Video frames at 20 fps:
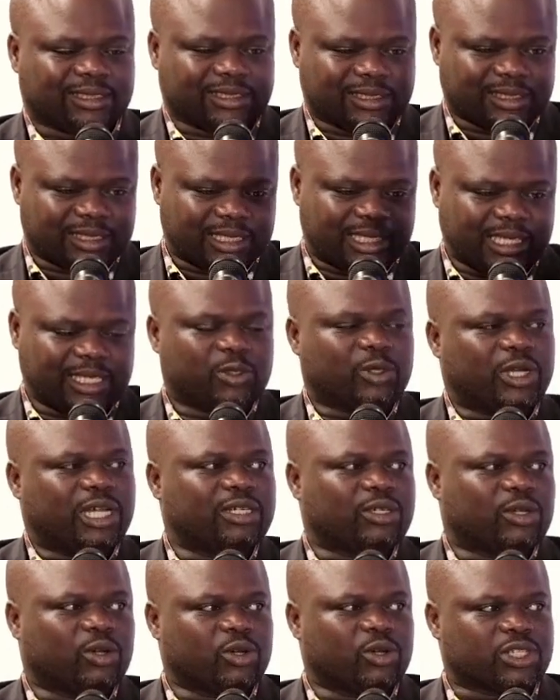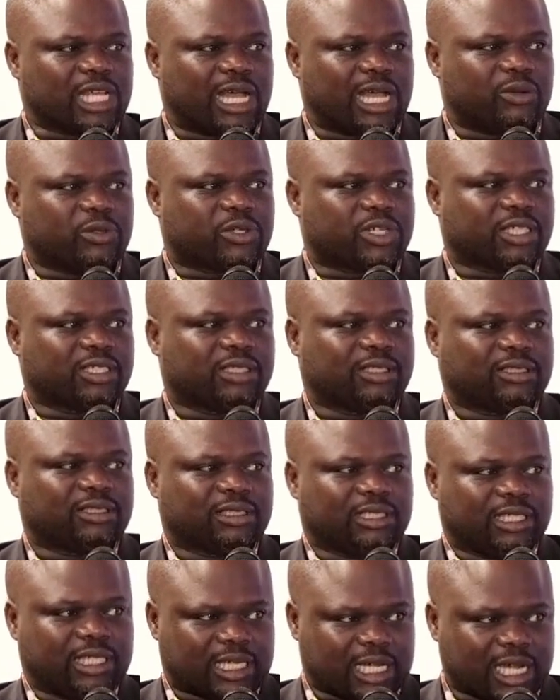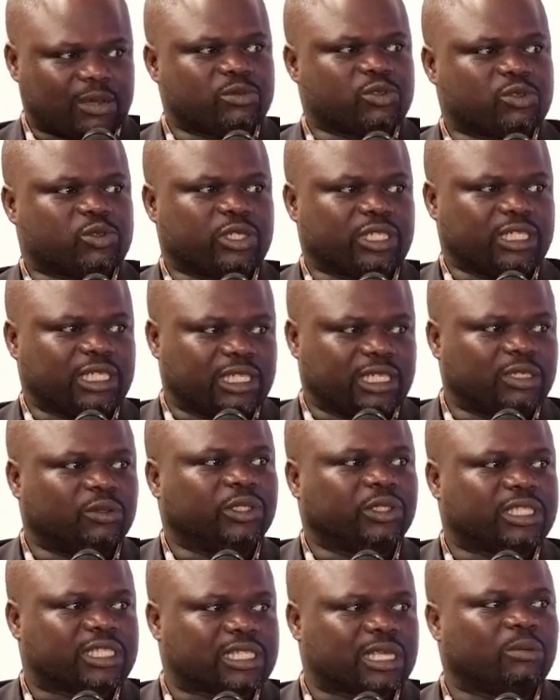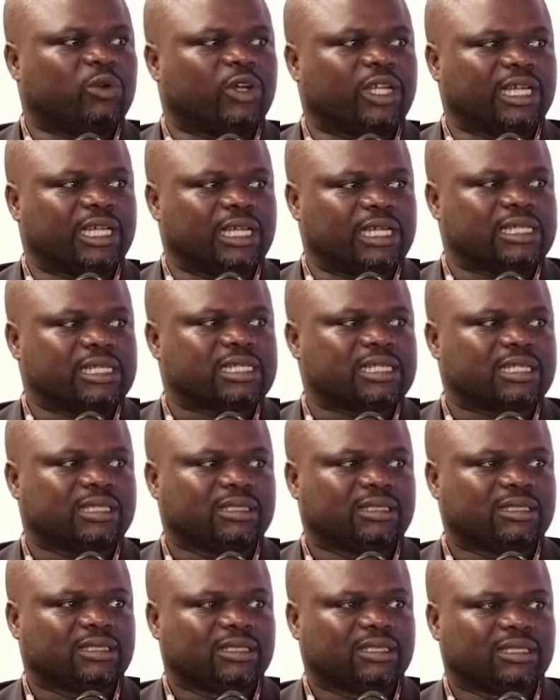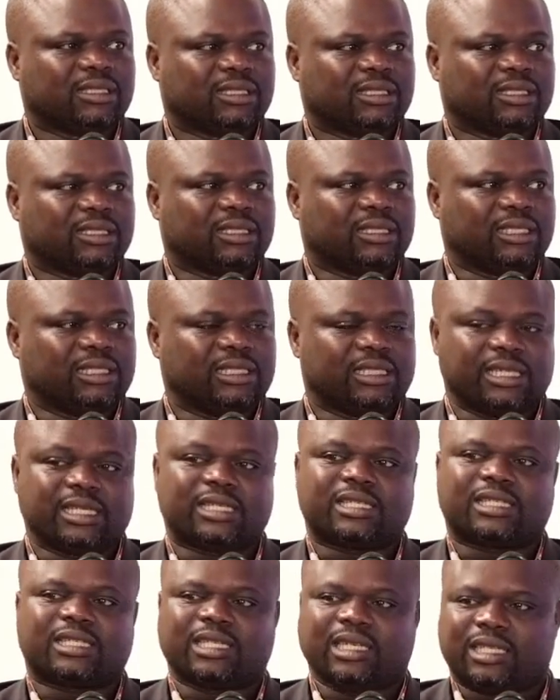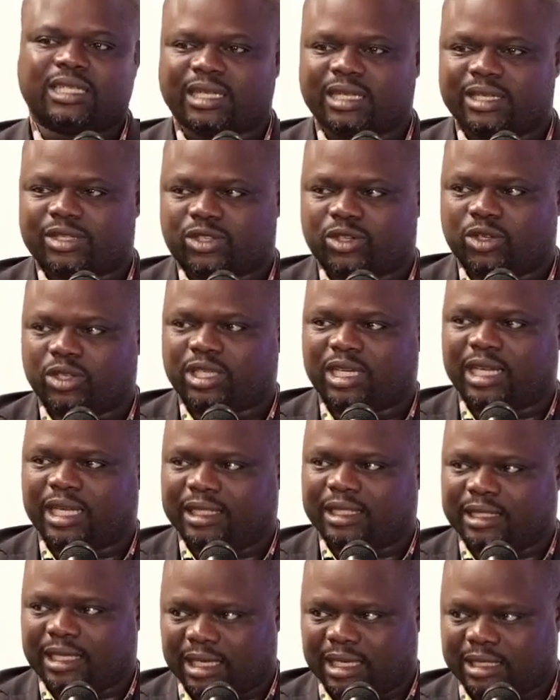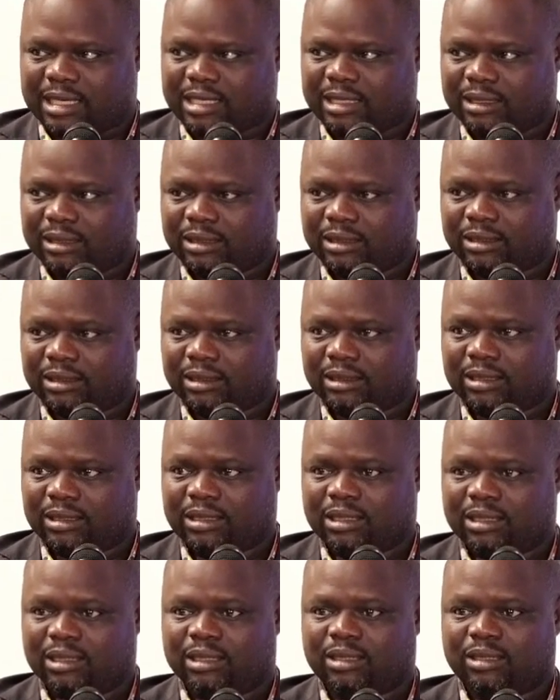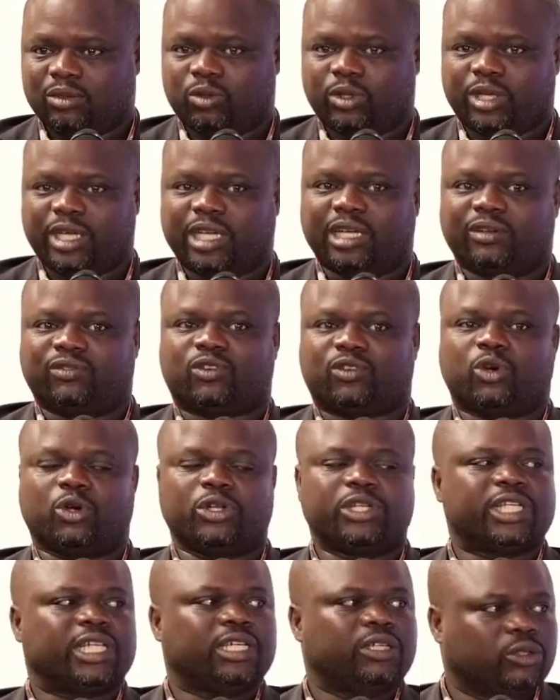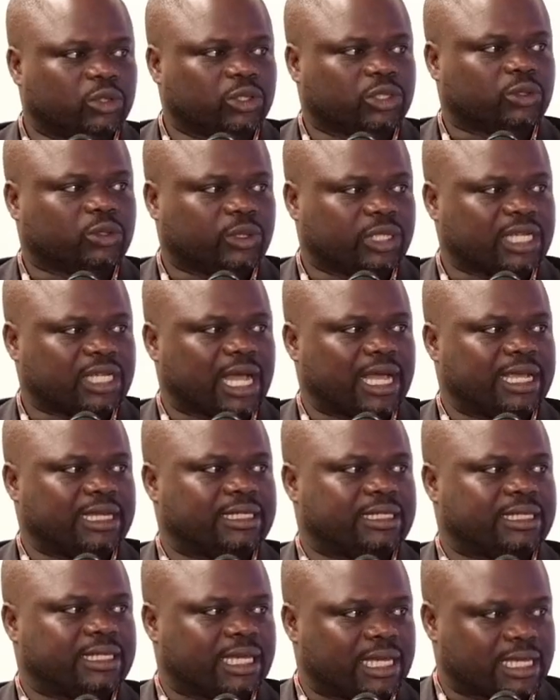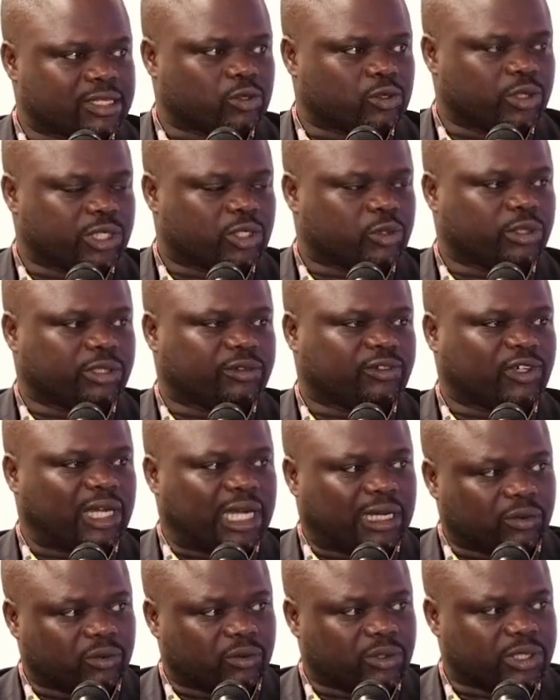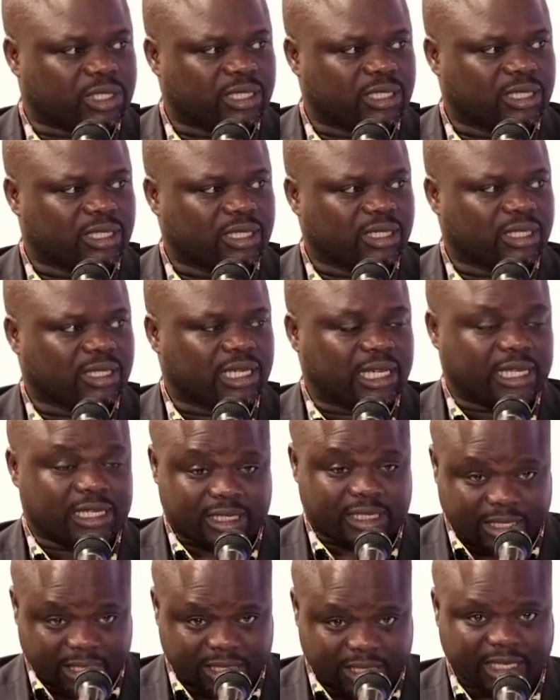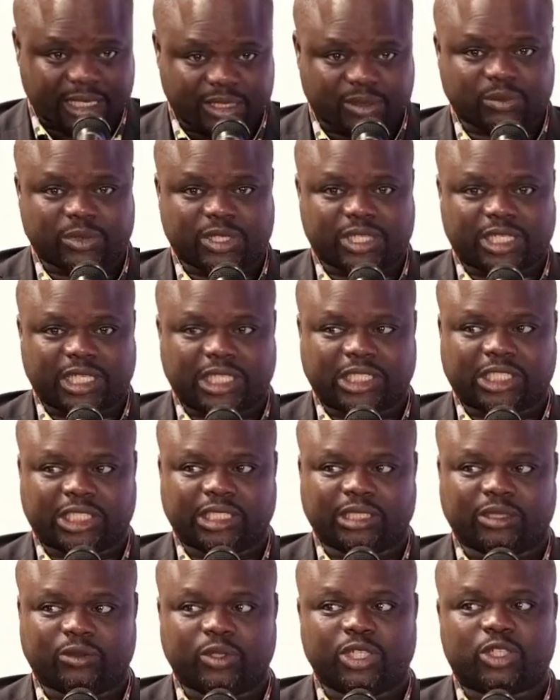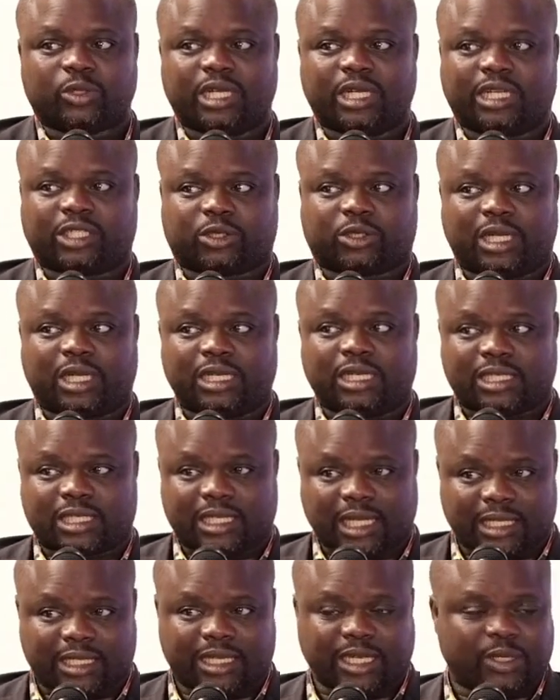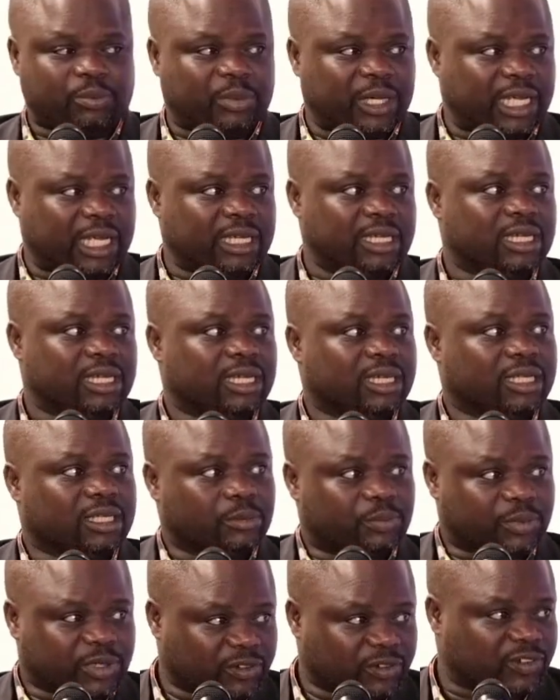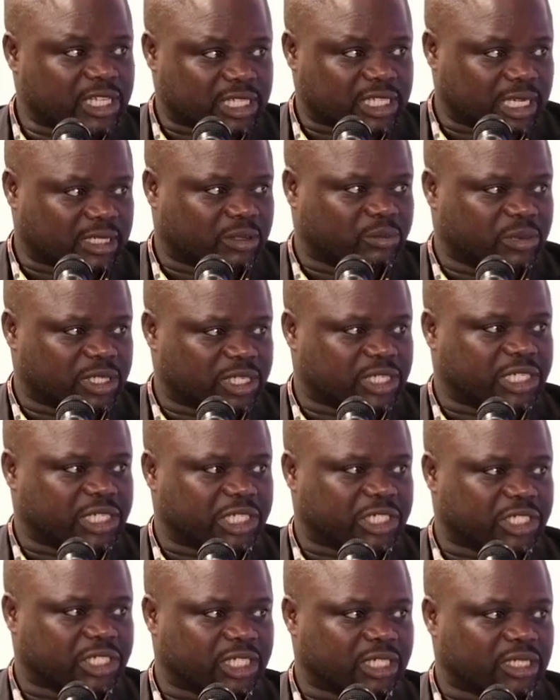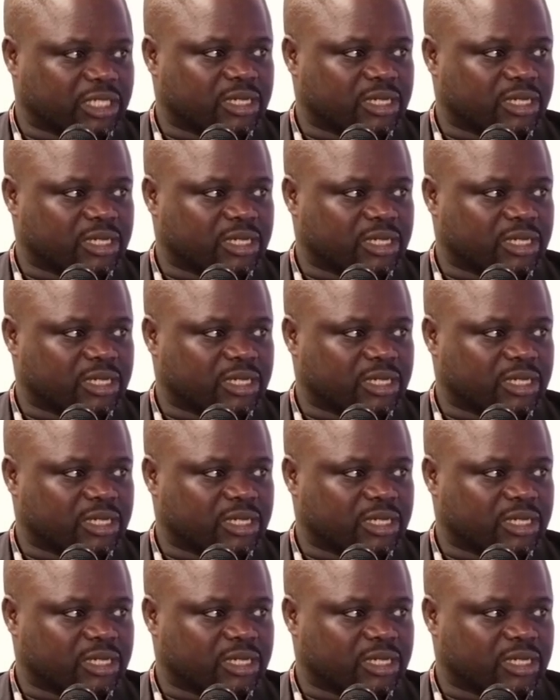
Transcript: That one goes out, he comes in with someone else. In this city, it's not like that. We have continued with ideas which we found as this administration, which were actually started by the previous administration.